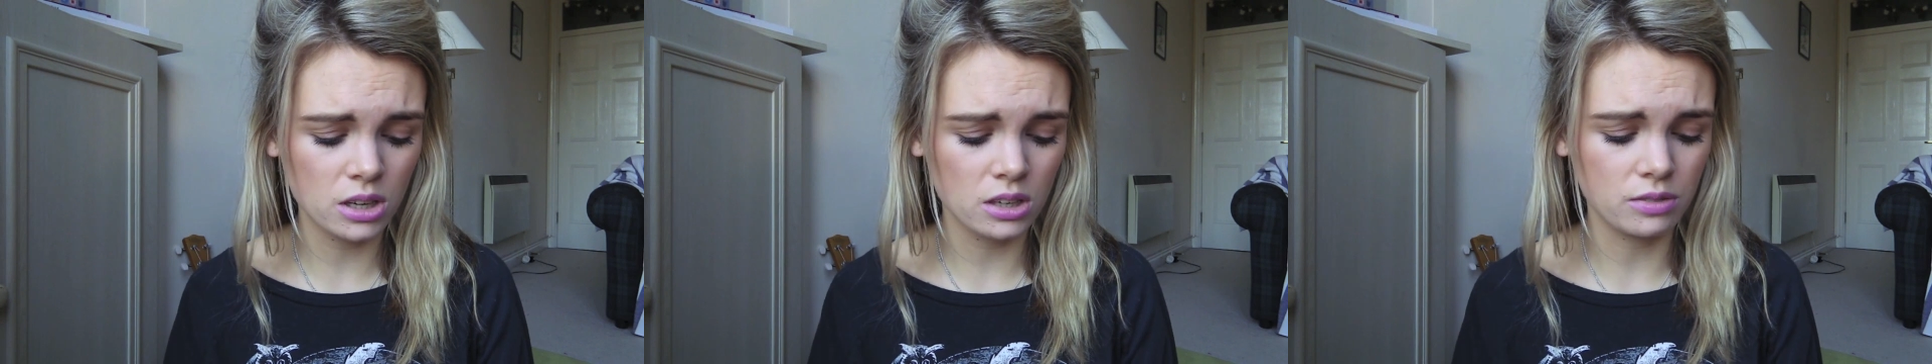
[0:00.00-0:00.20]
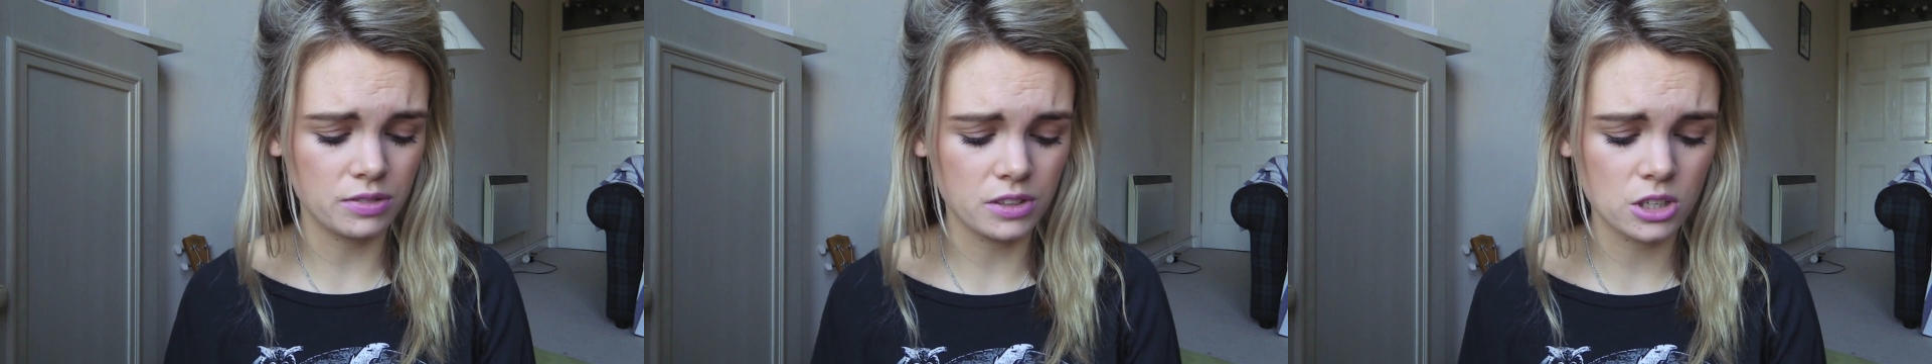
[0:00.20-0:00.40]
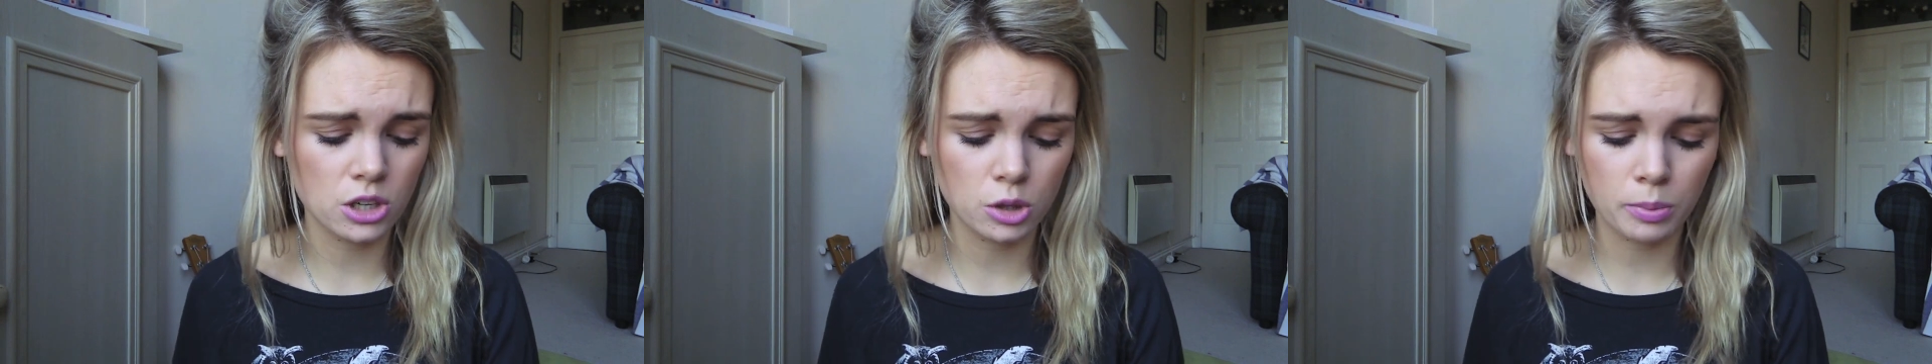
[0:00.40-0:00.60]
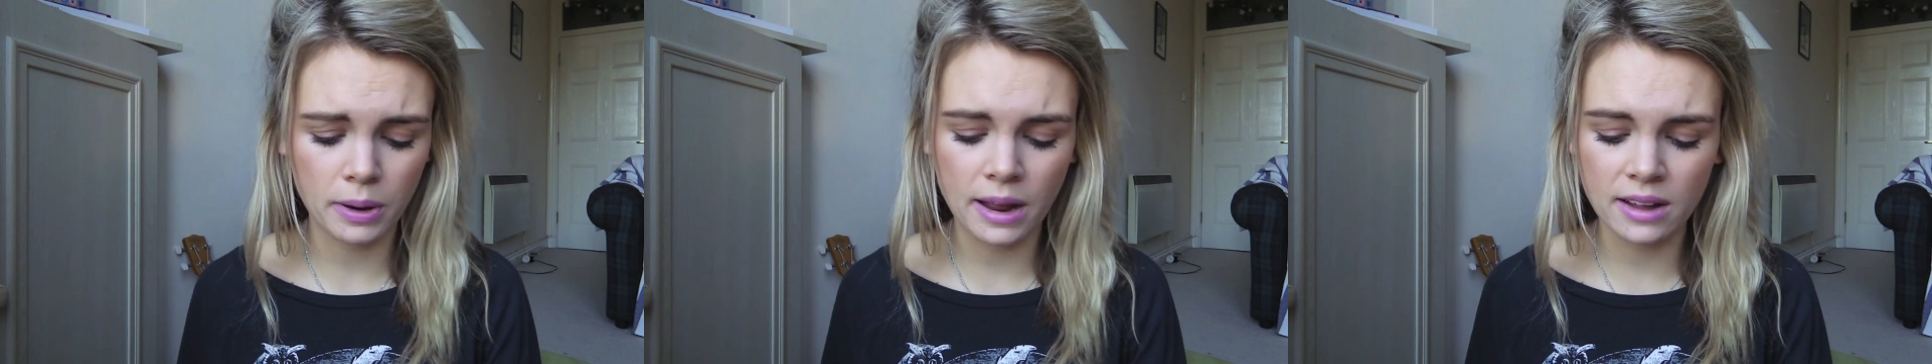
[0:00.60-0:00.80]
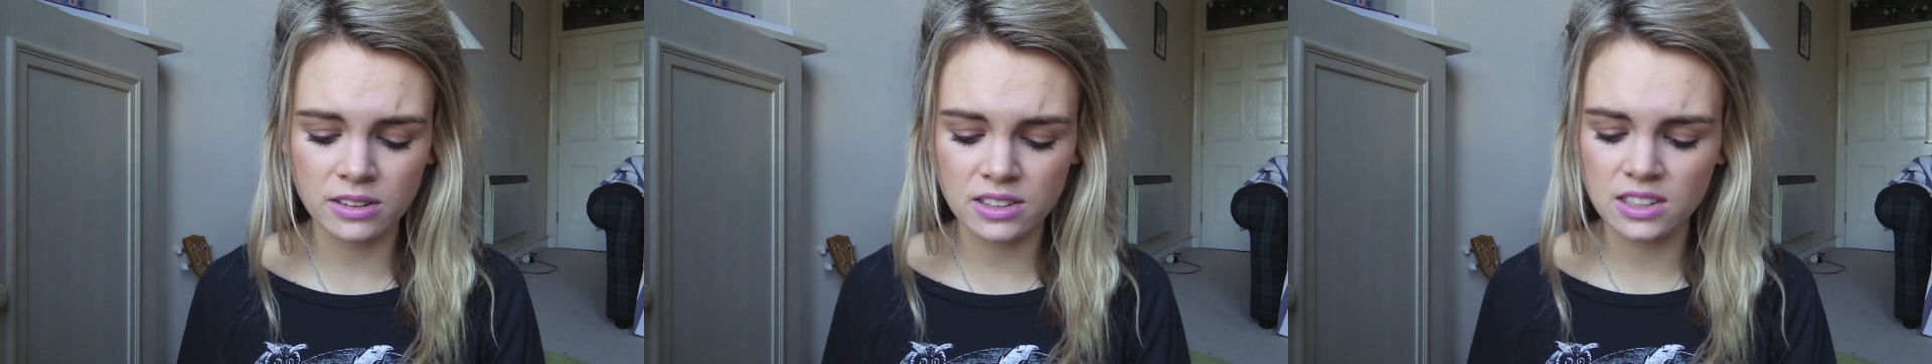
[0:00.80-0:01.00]
good for
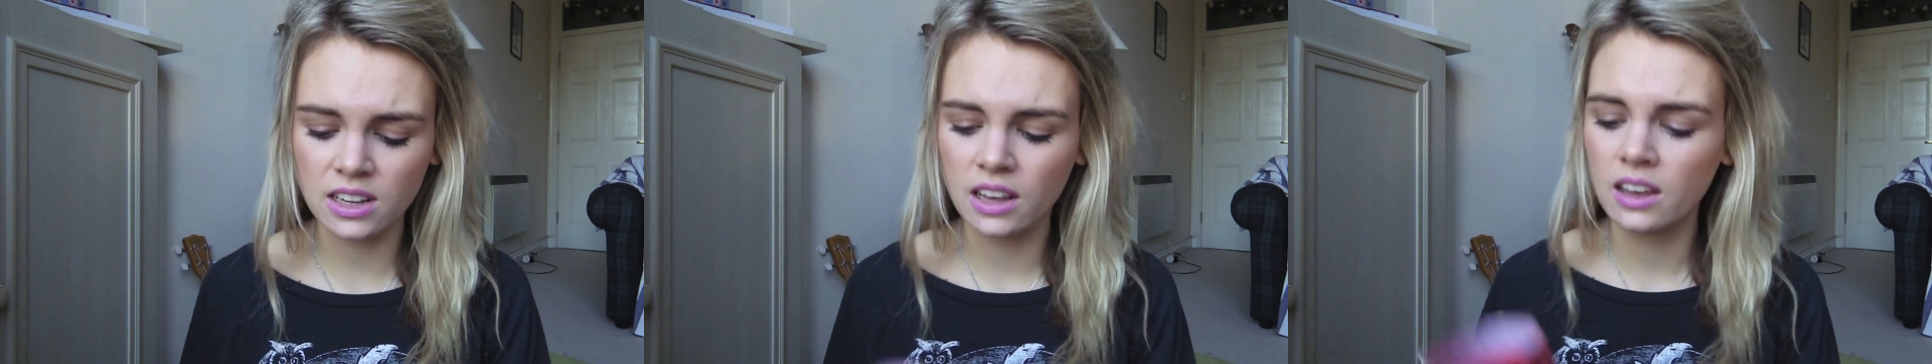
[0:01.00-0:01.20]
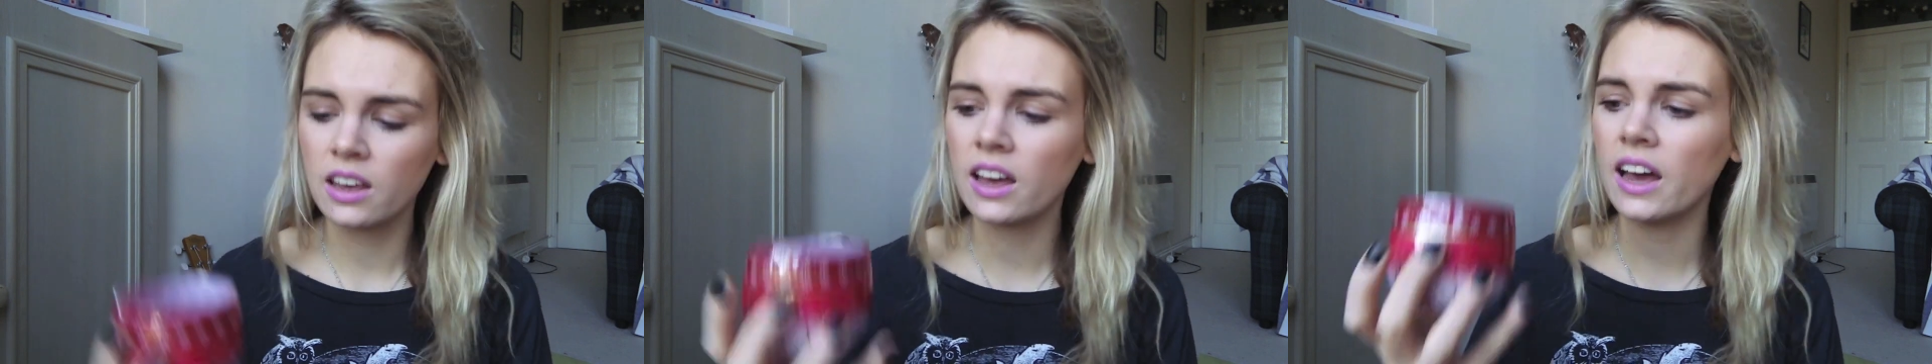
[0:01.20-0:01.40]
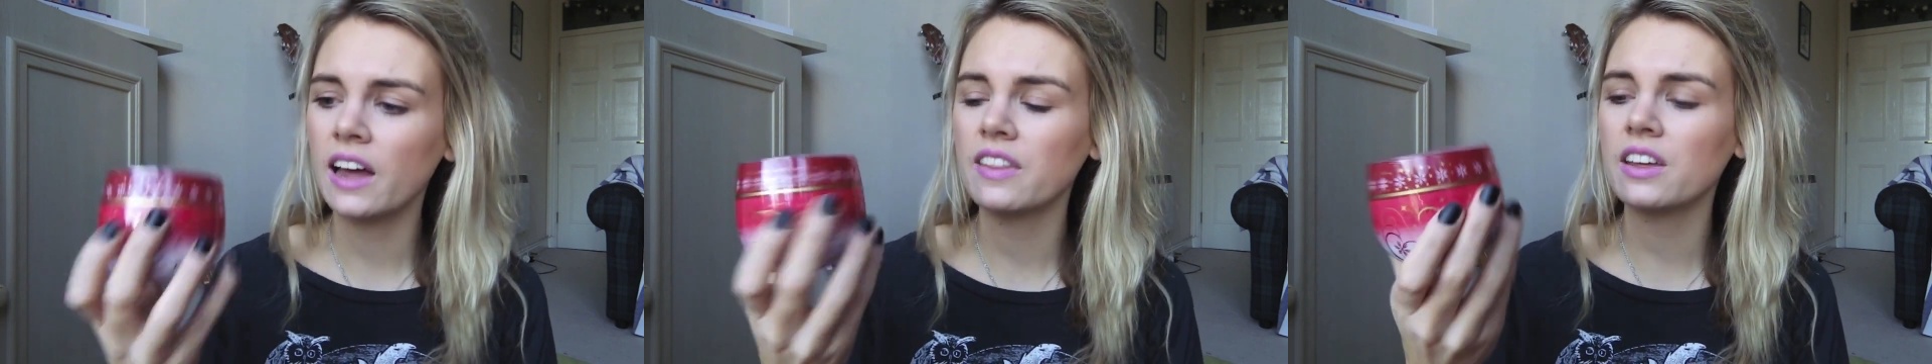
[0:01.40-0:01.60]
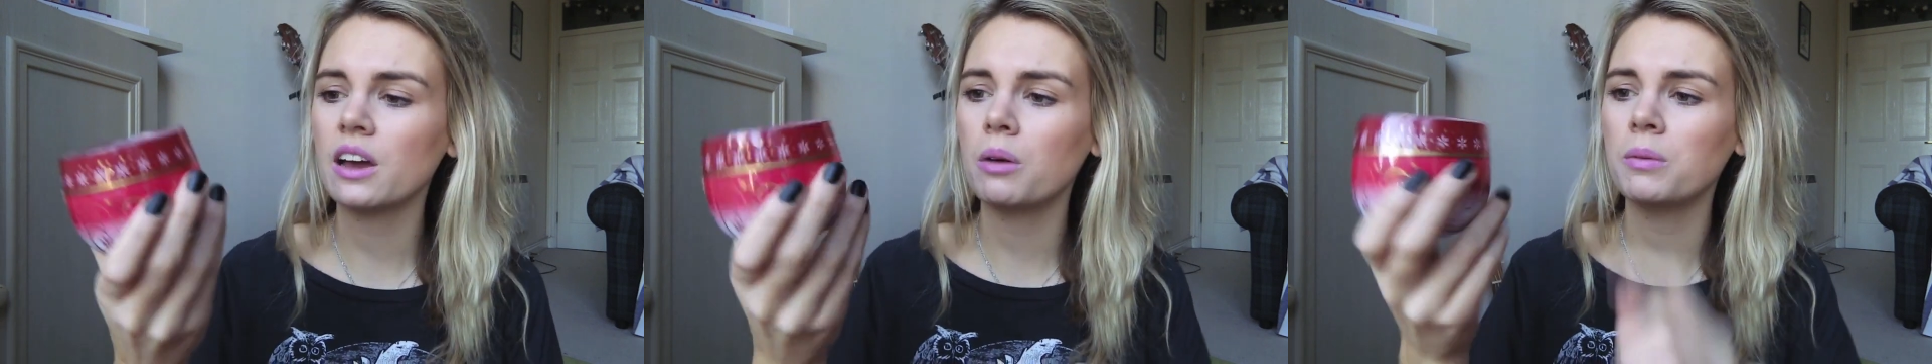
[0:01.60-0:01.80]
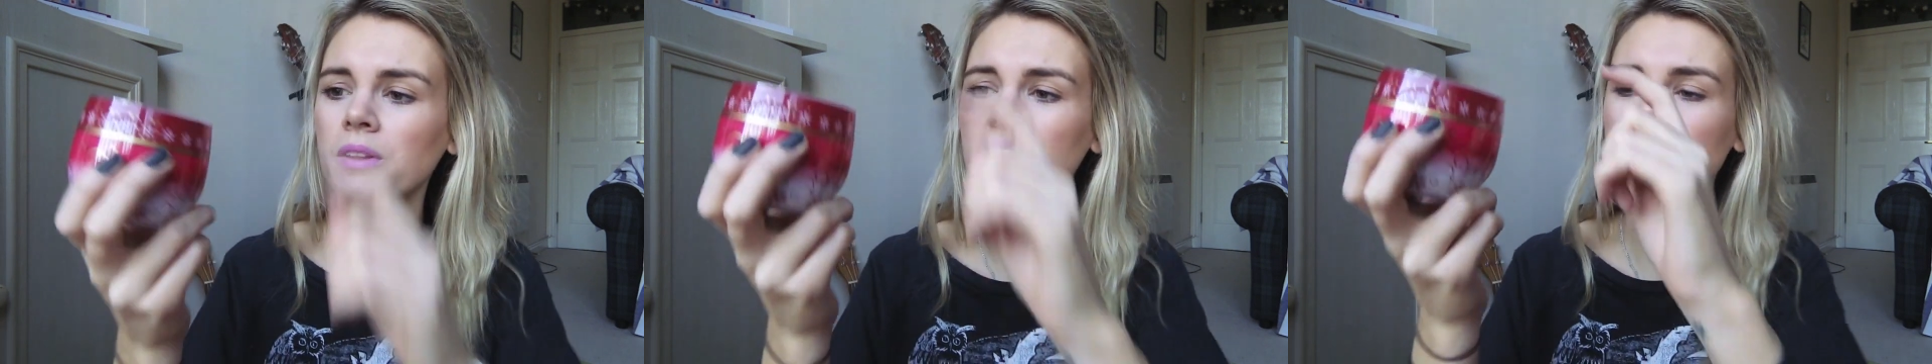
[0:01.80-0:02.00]
£2. And they
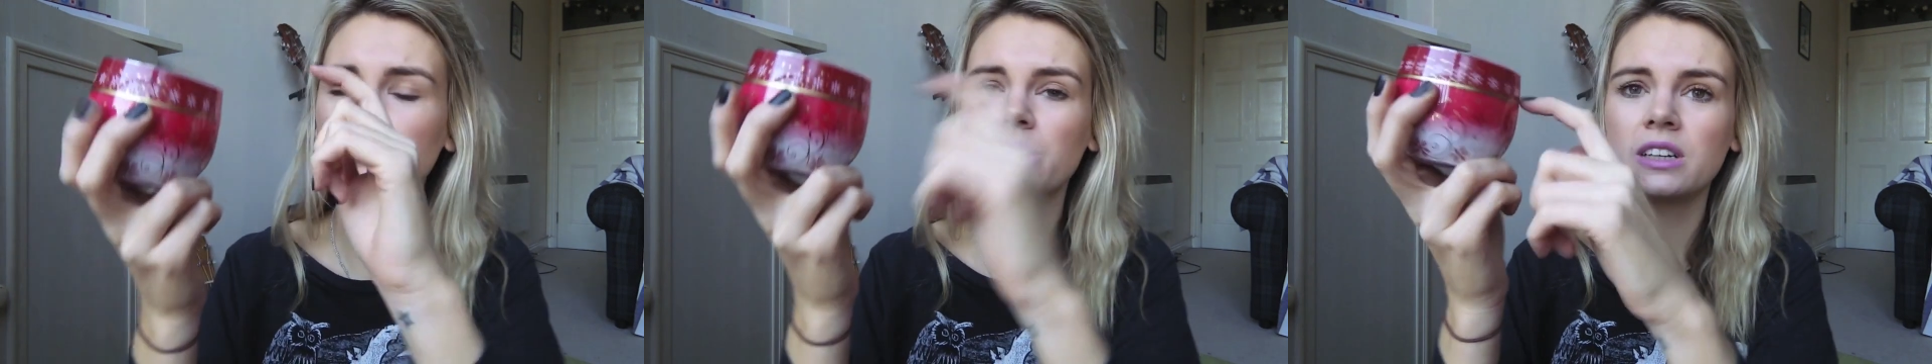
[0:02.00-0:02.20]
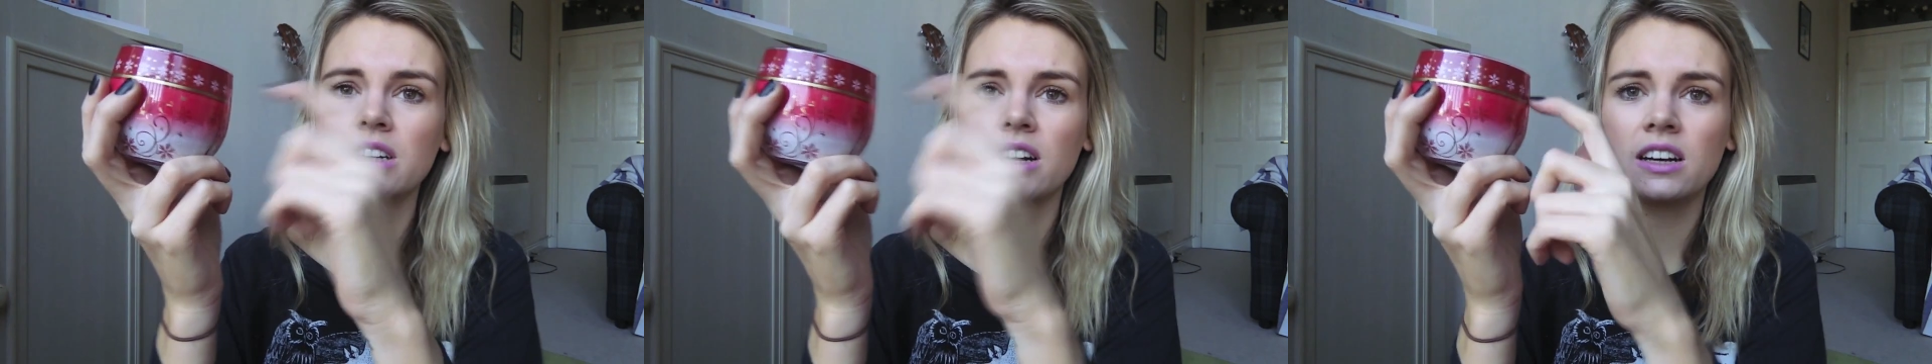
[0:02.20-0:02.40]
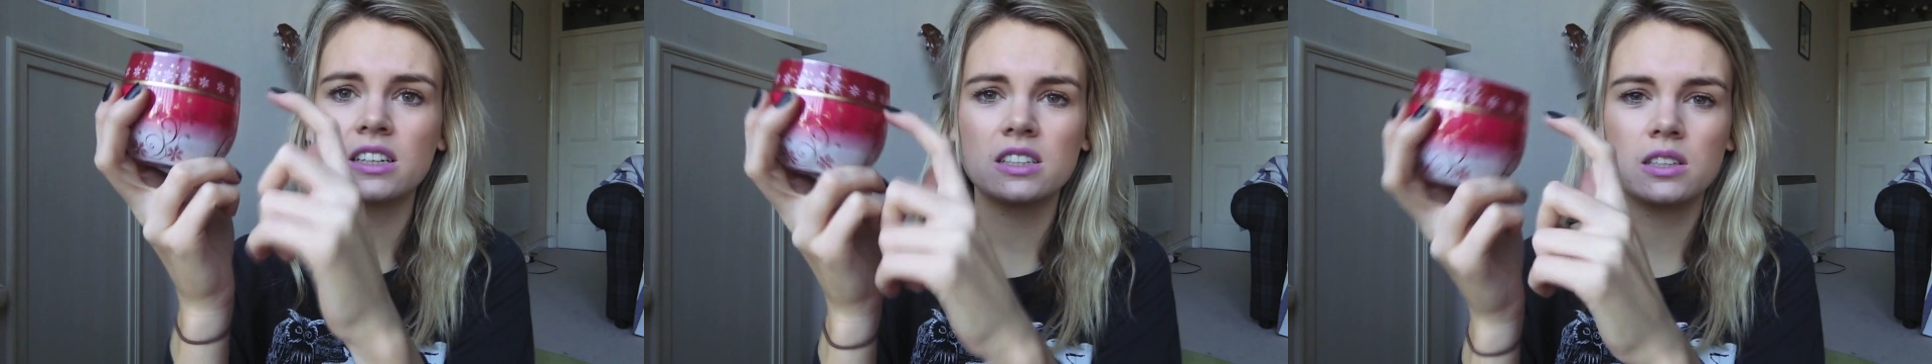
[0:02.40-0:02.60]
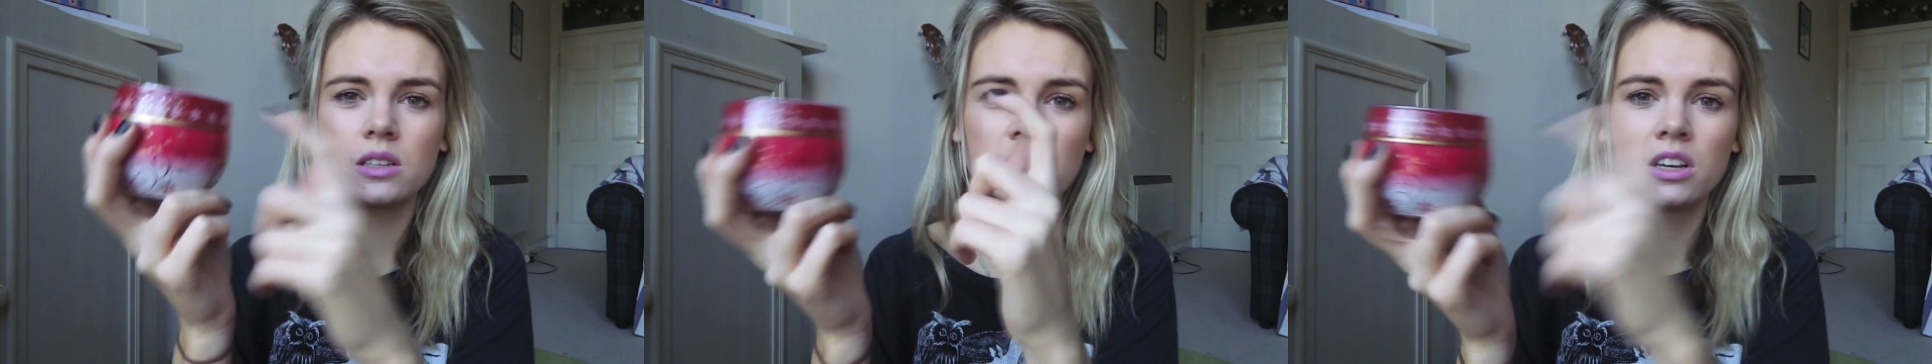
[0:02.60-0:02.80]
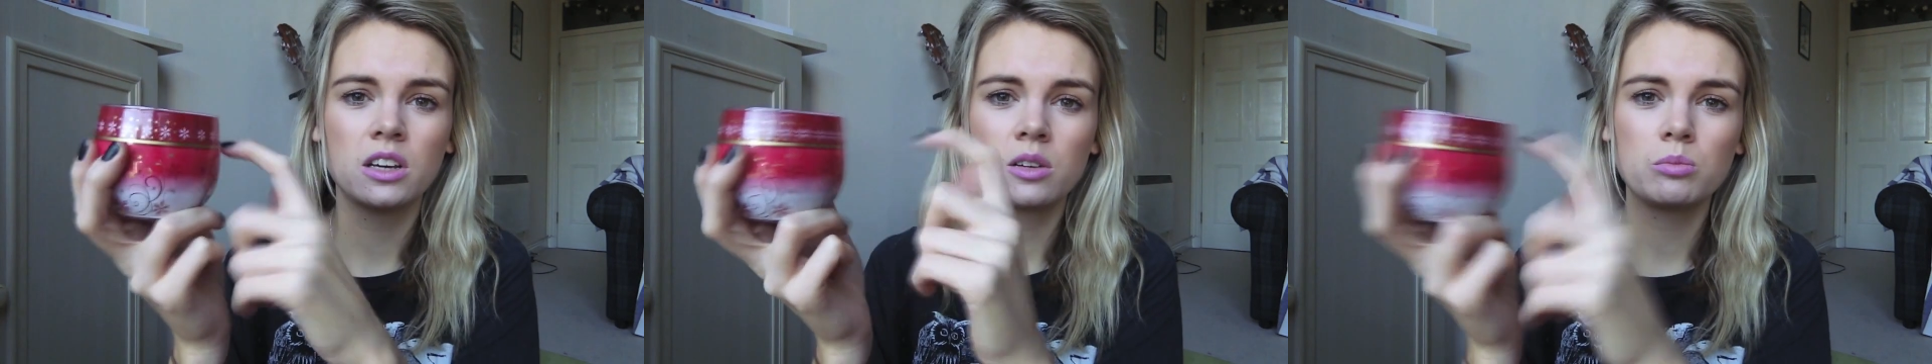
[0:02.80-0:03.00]
come in these really nice